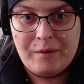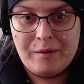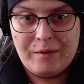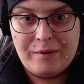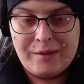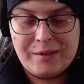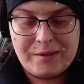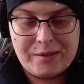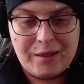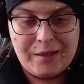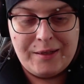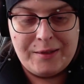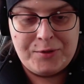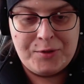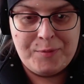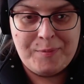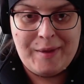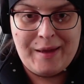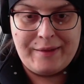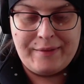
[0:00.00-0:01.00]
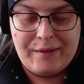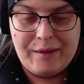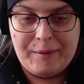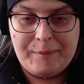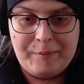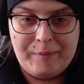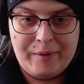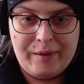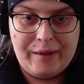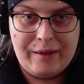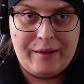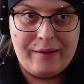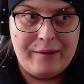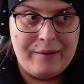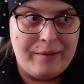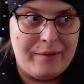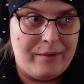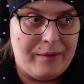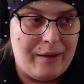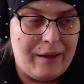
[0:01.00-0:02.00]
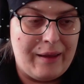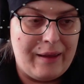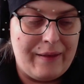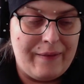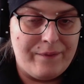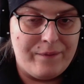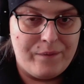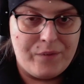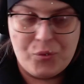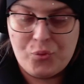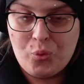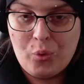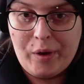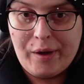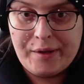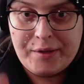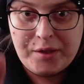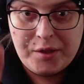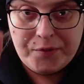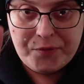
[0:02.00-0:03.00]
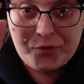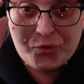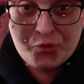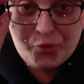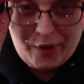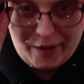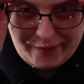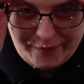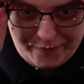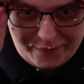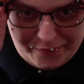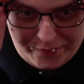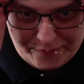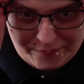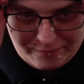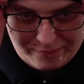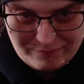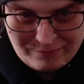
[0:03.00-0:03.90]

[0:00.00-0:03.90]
decided to make them in a variety of strengths.